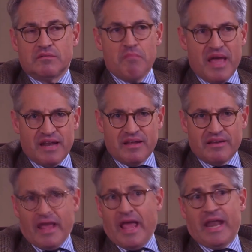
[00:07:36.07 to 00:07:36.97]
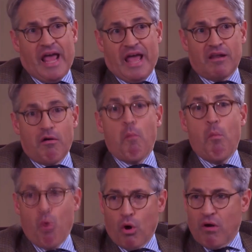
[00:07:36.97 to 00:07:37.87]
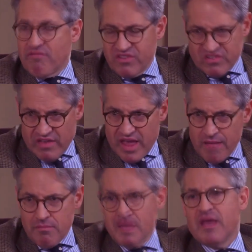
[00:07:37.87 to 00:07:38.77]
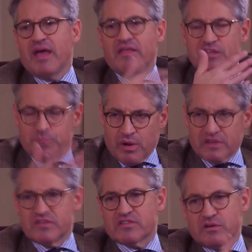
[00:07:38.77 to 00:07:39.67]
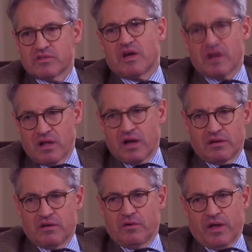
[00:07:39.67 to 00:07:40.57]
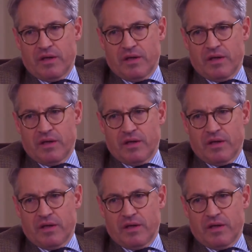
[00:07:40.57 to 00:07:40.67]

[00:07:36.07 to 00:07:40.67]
mated and had more of the same, and this process goes on and on. Okay.